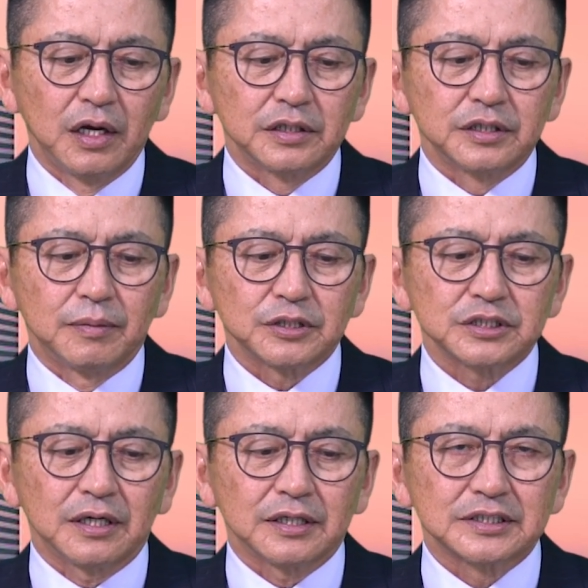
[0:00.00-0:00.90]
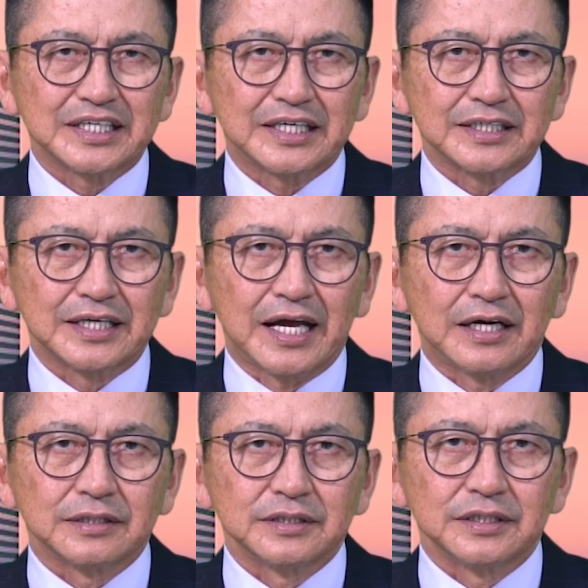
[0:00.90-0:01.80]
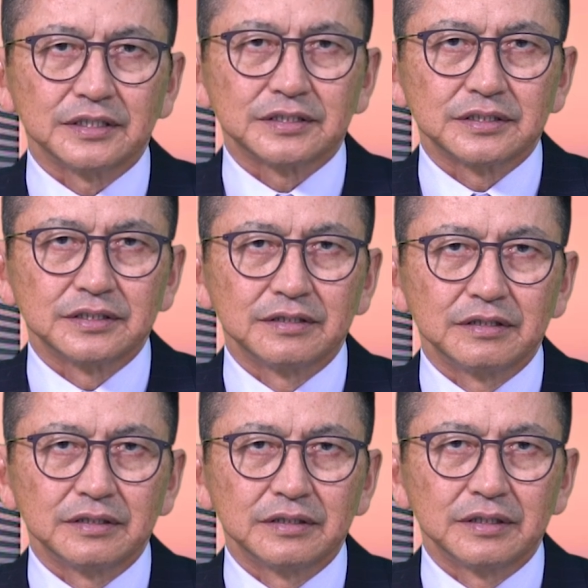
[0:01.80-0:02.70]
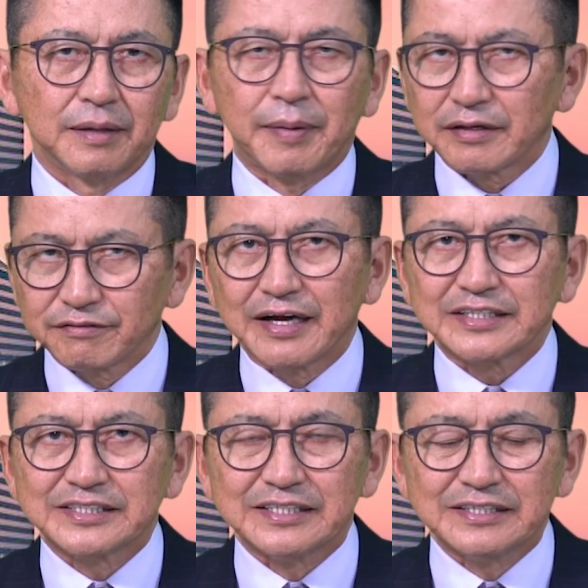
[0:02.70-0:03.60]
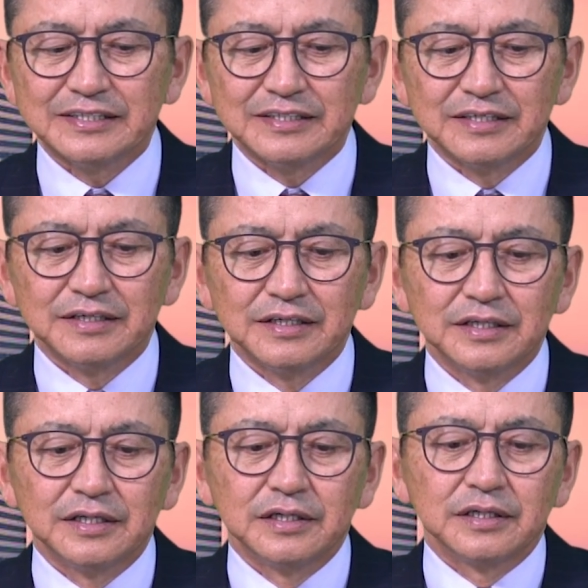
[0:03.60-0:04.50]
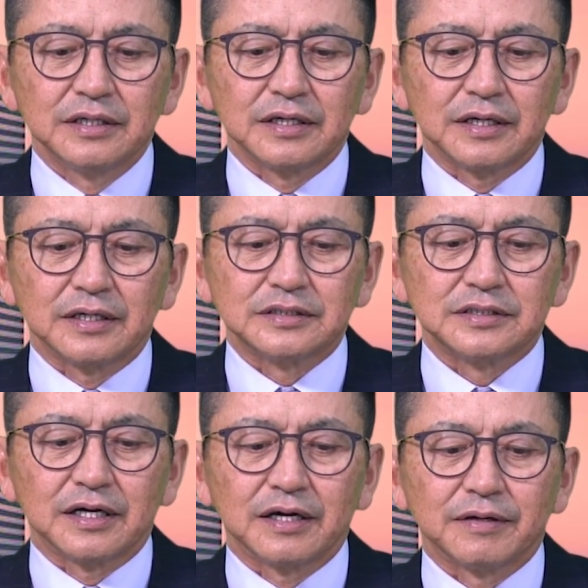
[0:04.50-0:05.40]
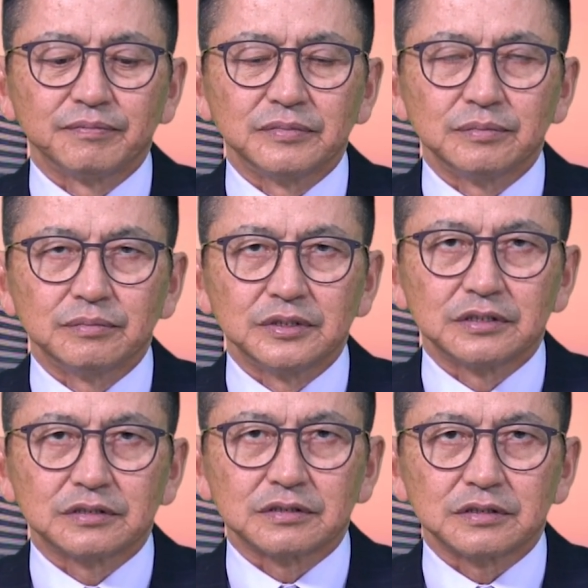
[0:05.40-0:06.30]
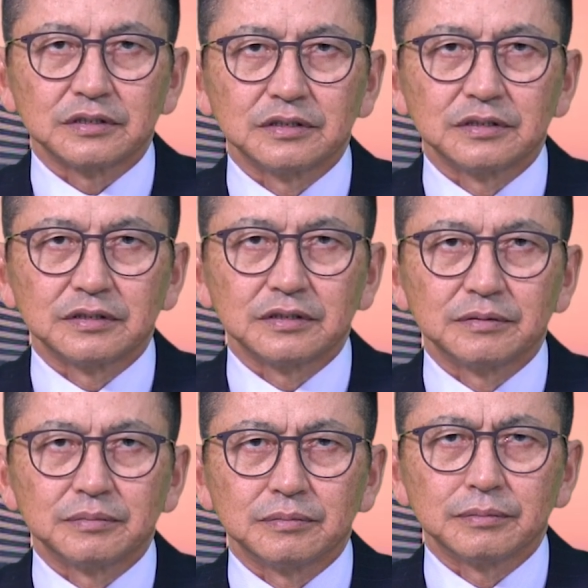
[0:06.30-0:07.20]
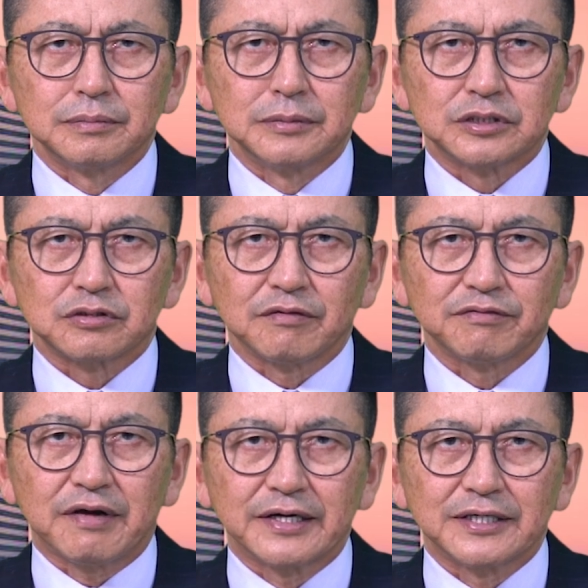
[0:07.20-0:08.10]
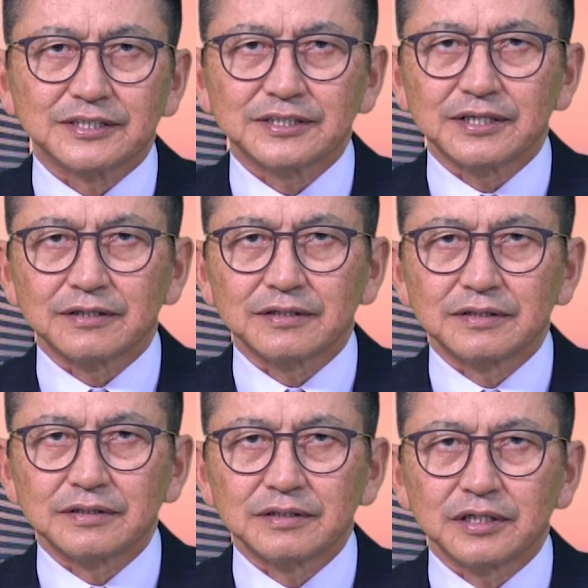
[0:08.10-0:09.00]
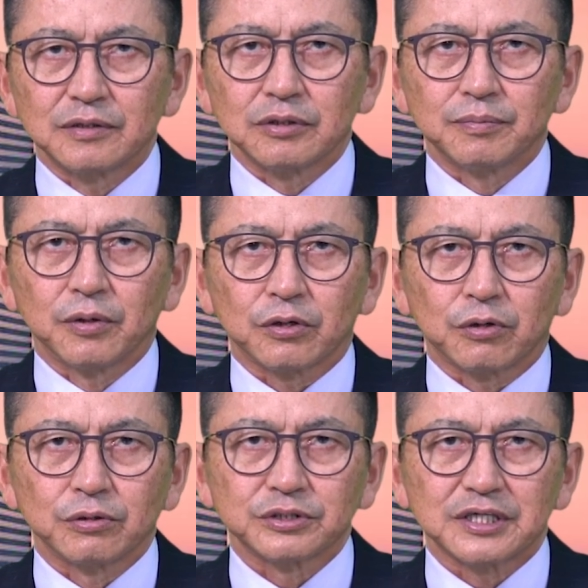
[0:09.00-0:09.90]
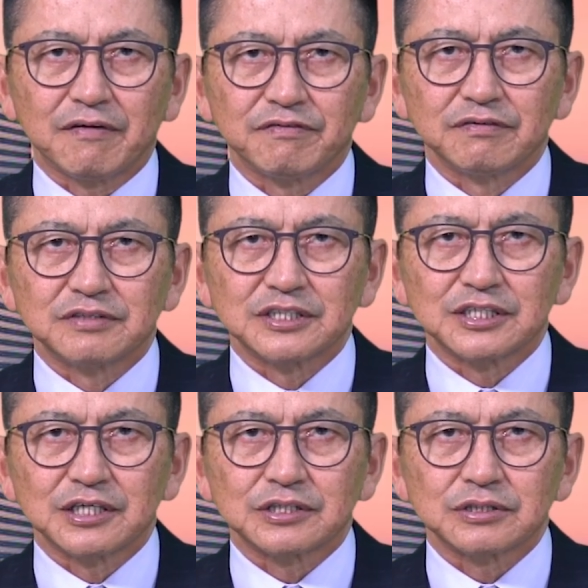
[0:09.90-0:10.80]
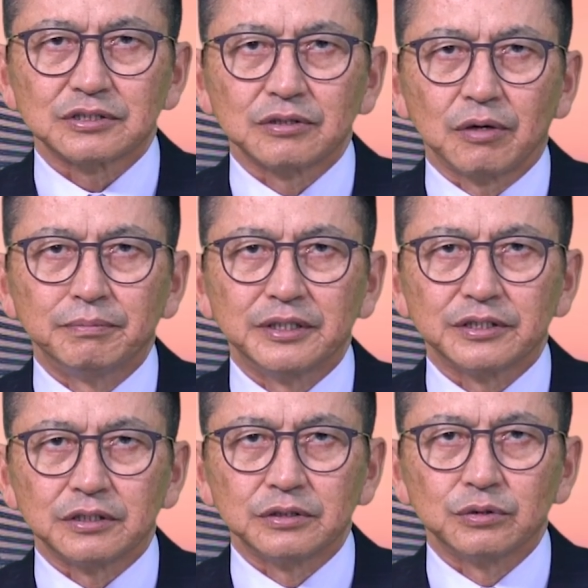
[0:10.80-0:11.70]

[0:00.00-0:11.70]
The most hot talk now is about vaccine, and Minister of Finance said he will borrow some $56 million